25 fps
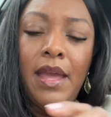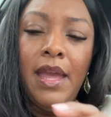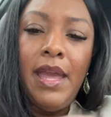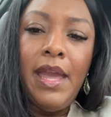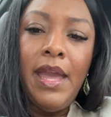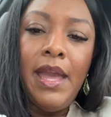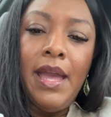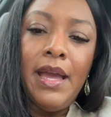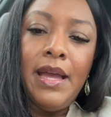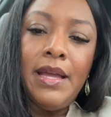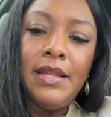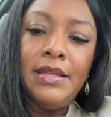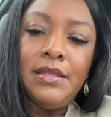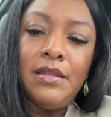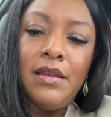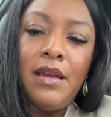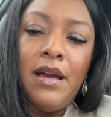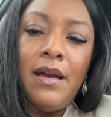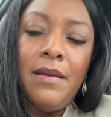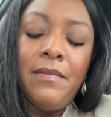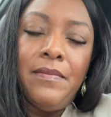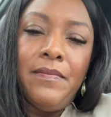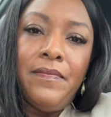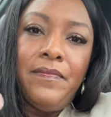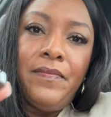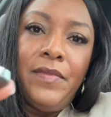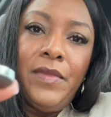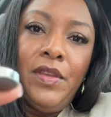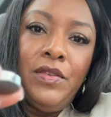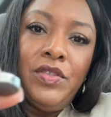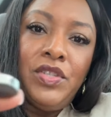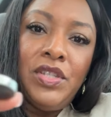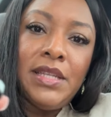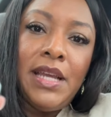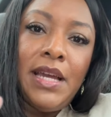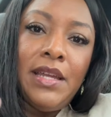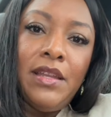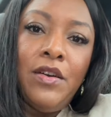and you
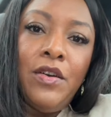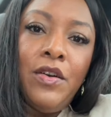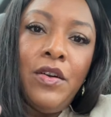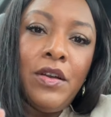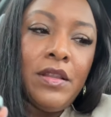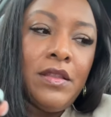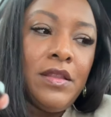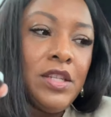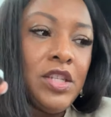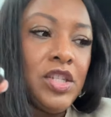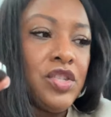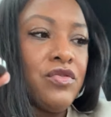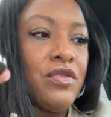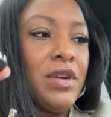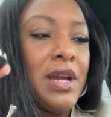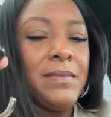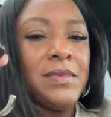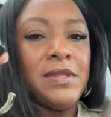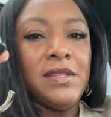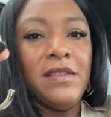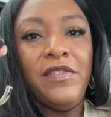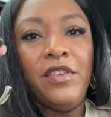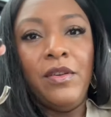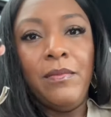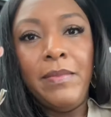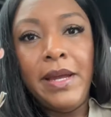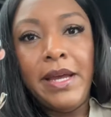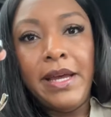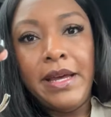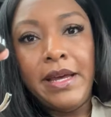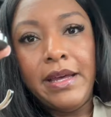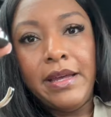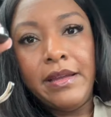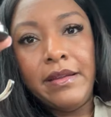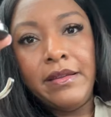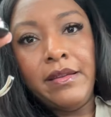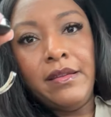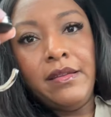just kind of hook the straps of your
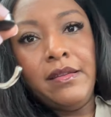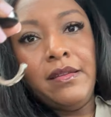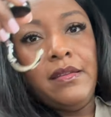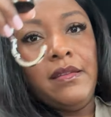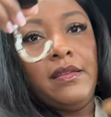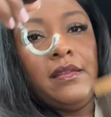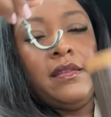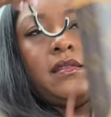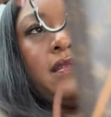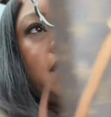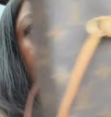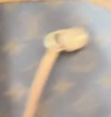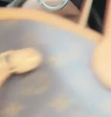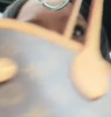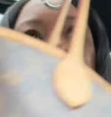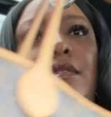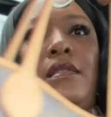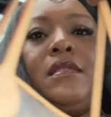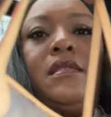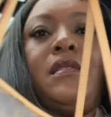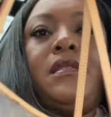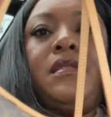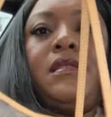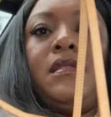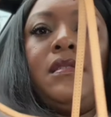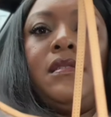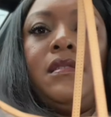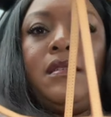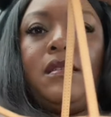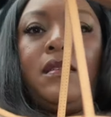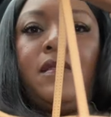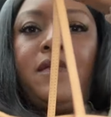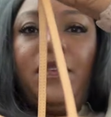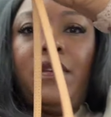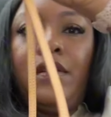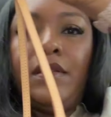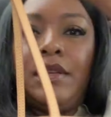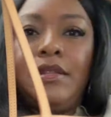bag.
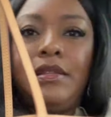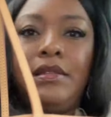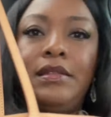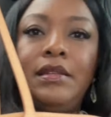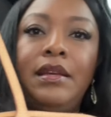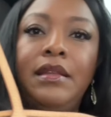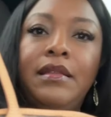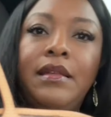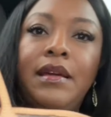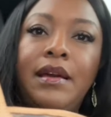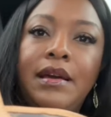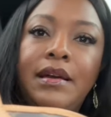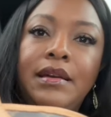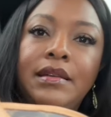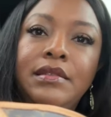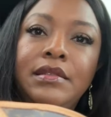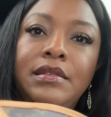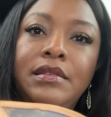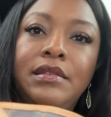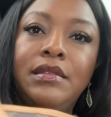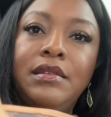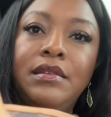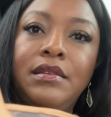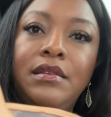Y'all can see that.